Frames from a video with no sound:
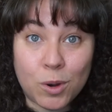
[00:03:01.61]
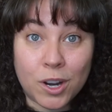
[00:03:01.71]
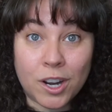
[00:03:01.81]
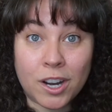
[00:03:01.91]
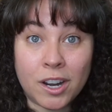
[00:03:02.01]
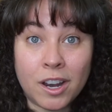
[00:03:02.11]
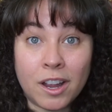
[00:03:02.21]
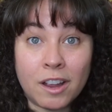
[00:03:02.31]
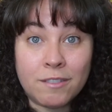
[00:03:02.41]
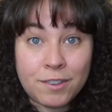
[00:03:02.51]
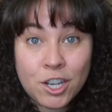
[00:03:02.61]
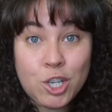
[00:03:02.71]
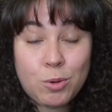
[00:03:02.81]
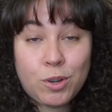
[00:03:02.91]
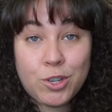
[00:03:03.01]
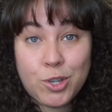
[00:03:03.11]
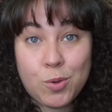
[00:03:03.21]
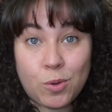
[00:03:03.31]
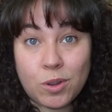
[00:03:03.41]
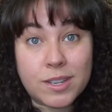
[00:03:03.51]
were virtual
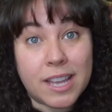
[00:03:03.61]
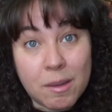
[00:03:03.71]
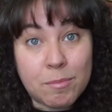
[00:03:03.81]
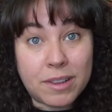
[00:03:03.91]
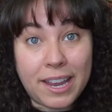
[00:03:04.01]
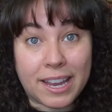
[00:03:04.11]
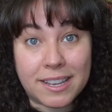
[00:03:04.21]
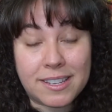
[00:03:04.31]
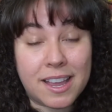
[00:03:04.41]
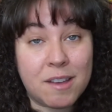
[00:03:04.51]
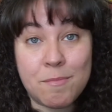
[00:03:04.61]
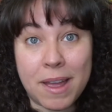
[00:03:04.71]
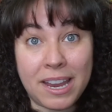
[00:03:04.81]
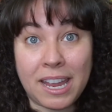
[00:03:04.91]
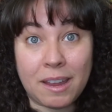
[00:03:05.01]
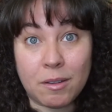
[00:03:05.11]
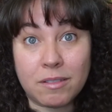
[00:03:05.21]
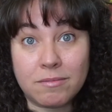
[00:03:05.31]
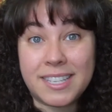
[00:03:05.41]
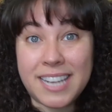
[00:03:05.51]
schools in place in many
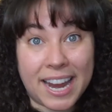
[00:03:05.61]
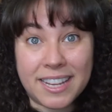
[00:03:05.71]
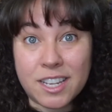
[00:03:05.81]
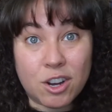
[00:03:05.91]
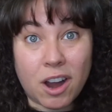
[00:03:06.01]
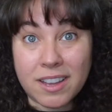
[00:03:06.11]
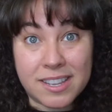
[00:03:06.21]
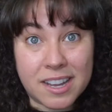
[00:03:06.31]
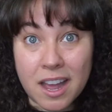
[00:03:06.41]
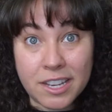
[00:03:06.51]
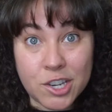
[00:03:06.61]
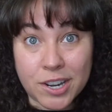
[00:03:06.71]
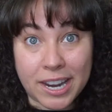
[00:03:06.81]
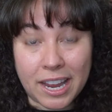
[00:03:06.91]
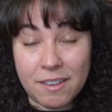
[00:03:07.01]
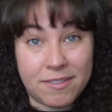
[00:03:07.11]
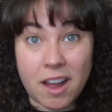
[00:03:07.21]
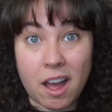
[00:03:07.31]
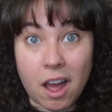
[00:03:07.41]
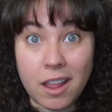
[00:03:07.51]
states across the country,
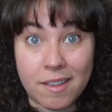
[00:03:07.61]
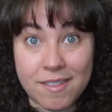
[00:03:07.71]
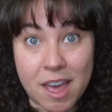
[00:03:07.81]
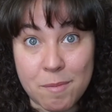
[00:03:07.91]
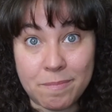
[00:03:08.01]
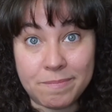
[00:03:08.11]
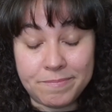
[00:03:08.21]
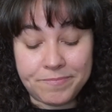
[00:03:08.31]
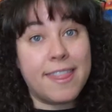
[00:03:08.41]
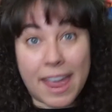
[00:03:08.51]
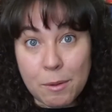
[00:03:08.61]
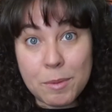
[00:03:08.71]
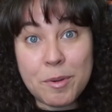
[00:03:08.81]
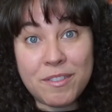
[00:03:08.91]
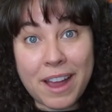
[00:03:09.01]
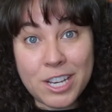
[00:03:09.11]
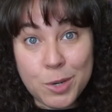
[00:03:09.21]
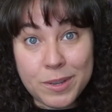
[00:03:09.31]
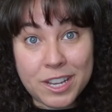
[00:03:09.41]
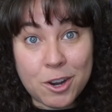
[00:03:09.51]
if not all of them. They would
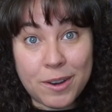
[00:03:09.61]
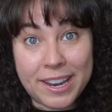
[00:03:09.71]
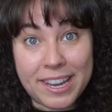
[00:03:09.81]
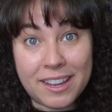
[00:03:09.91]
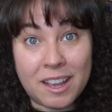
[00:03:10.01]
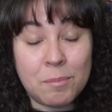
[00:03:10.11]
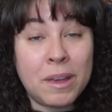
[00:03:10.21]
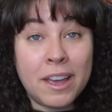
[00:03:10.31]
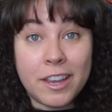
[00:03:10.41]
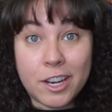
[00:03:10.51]
provide you with the curriculum.